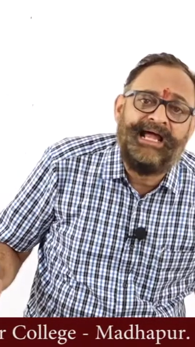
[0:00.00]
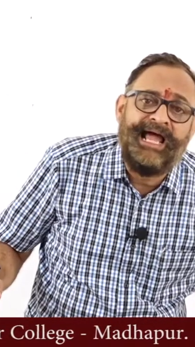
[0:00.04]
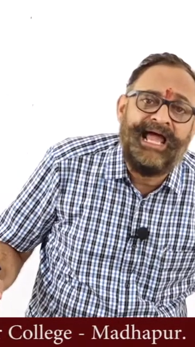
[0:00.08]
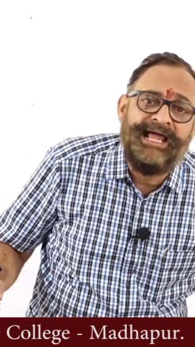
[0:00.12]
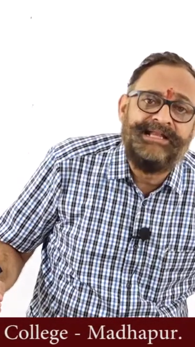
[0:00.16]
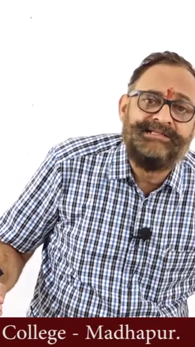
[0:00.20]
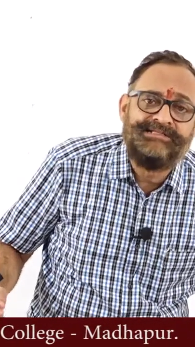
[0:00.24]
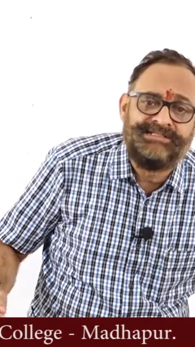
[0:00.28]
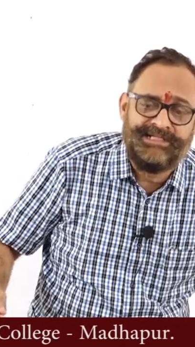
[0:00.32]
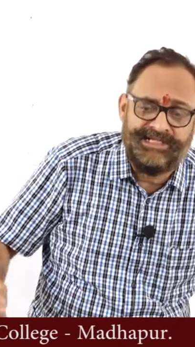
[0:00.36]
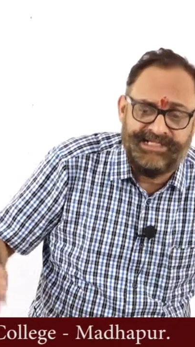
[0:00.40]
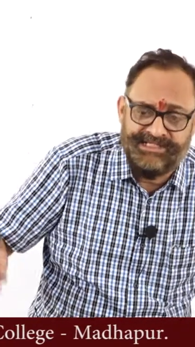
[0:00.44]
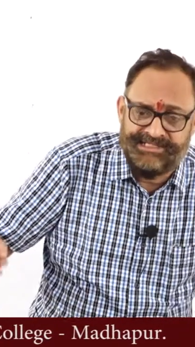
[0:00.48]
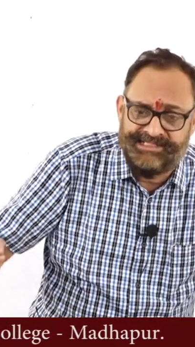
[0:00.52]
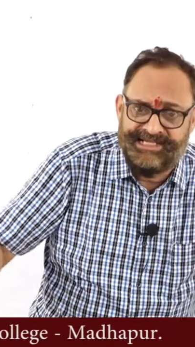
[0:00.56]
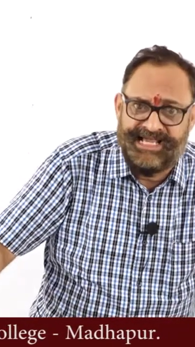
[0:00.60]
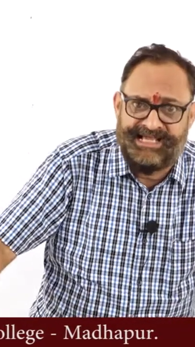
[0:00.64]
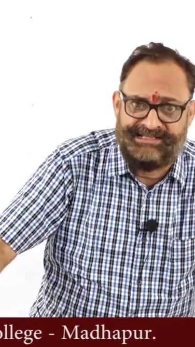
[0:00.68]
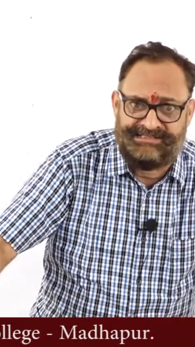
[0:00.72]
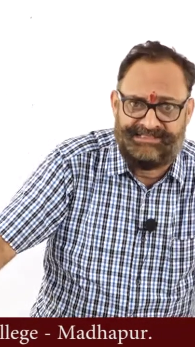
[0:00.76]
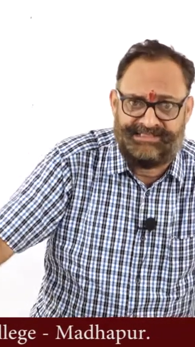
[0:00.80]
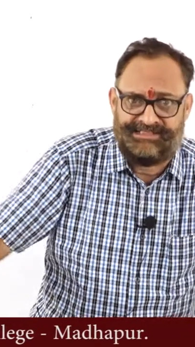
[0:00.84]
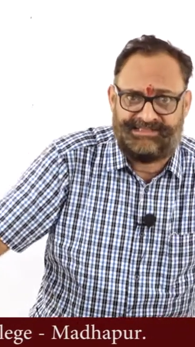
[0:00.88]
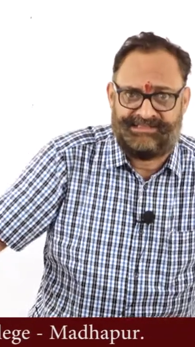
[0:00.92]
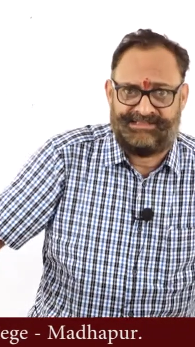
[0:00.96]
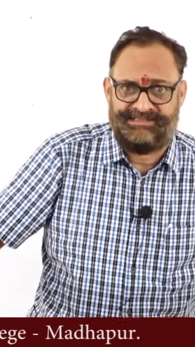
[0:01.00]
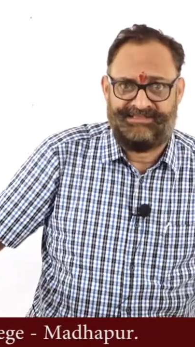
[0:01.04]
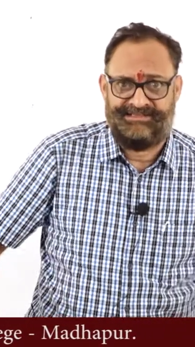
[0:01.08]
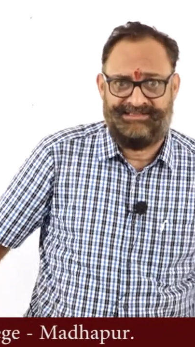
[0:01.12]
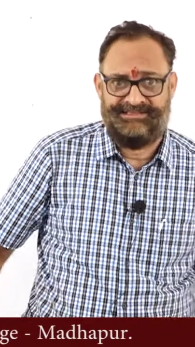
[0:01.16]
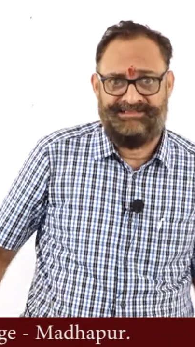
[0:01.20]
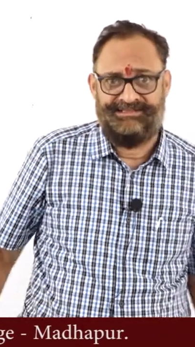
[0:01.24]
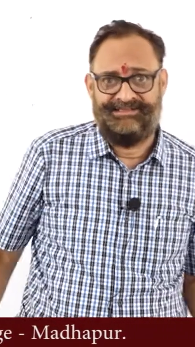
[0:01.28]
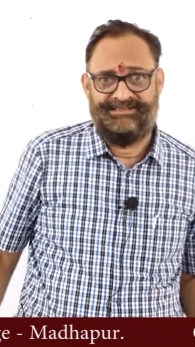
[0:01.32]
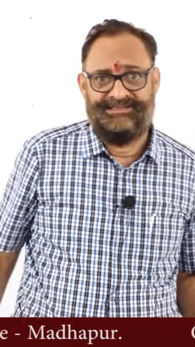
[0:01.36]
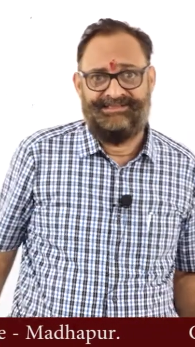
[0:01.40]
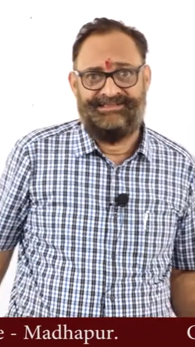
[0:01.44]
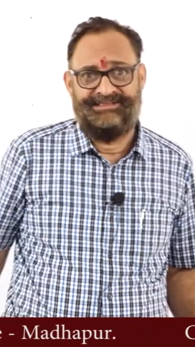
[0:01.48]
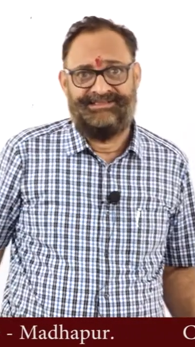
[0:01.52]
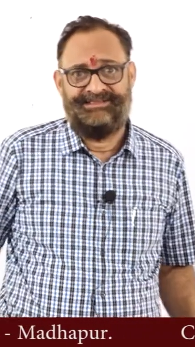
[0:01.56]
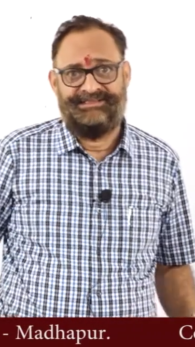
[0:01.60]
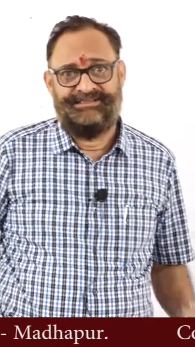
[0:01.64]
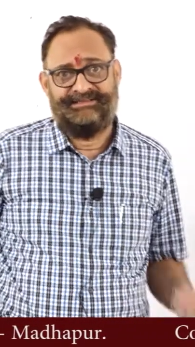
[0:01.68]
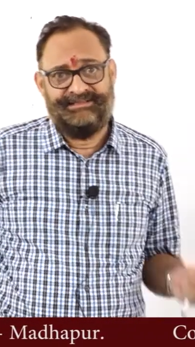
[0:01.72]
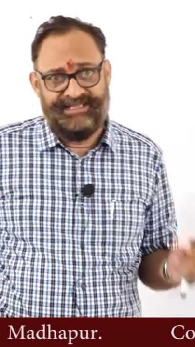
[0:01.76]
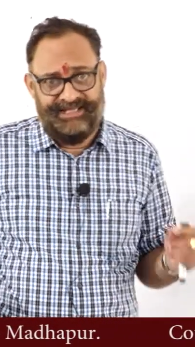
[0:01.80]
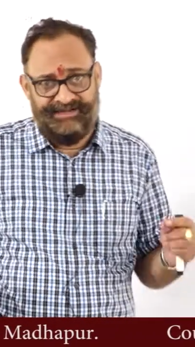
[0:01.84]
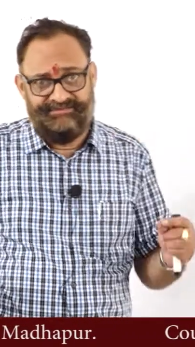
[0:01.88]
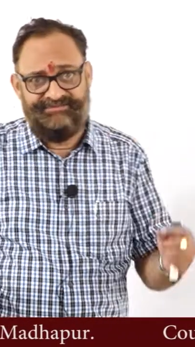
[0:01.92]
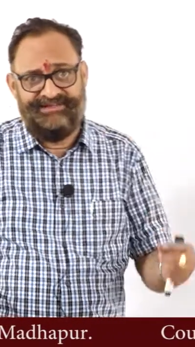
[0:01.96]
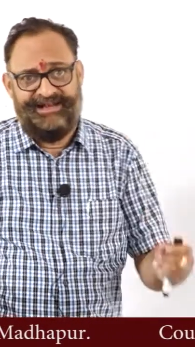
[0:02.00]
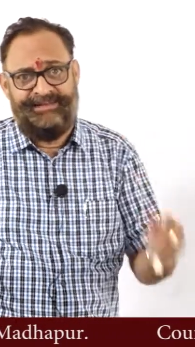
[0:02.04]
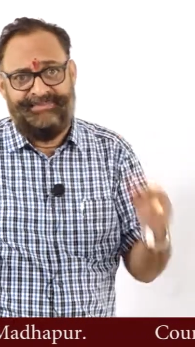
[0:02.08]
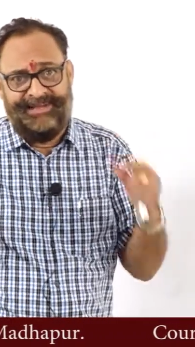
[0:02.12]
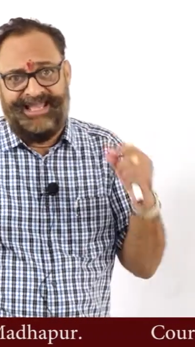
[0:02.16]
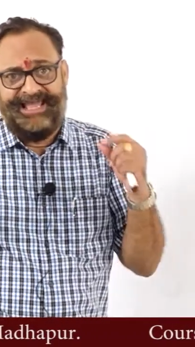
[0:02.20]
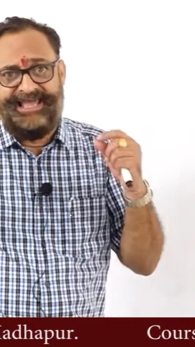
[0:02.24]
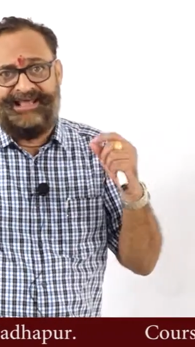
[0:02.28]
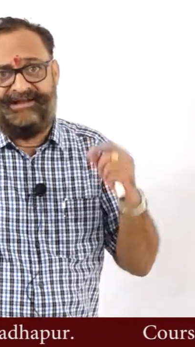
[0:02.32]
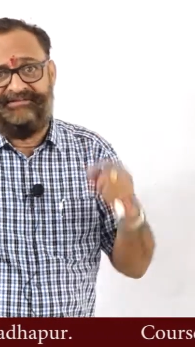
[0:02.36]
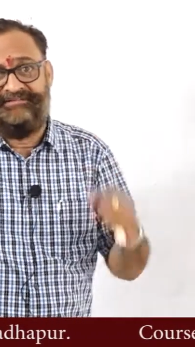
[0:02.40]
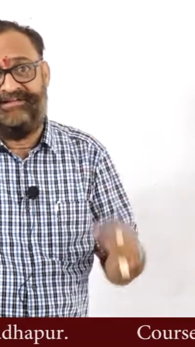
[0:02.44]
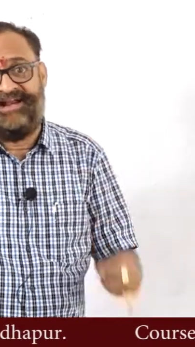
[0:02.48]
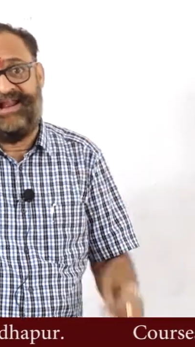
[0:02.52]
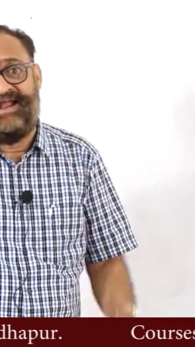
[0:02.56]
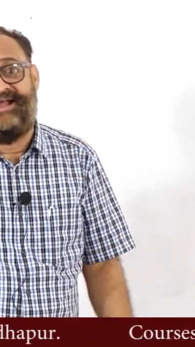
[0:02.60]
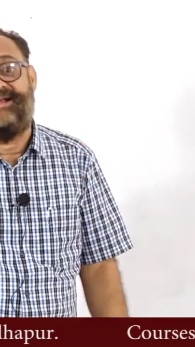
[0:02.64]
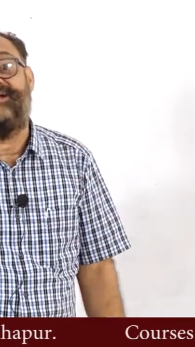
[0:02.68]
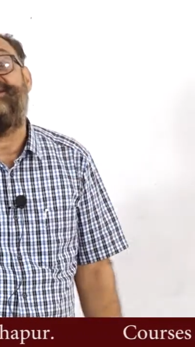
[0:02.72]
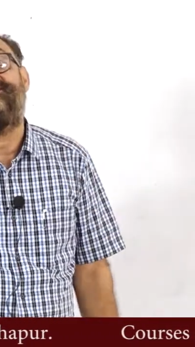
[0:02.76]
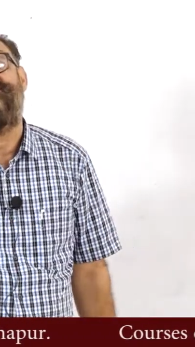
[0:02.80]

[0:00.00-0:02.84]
Answer is yes, there will be air drag.